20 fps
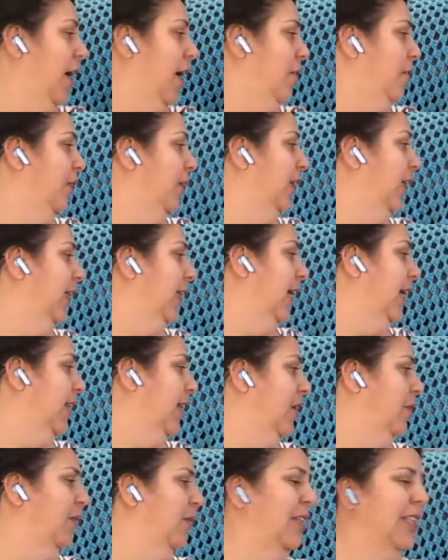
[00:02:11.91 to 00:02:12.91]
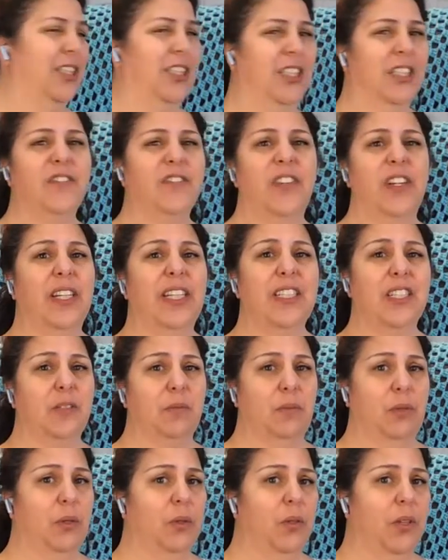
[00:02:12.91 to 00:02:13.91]
I really like that one. It's just very
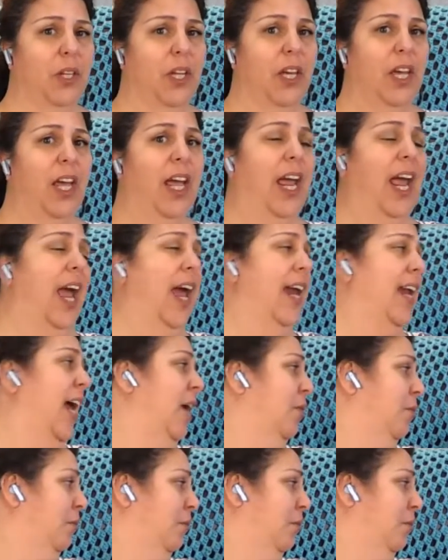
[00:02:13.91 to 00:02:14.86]
smooth, and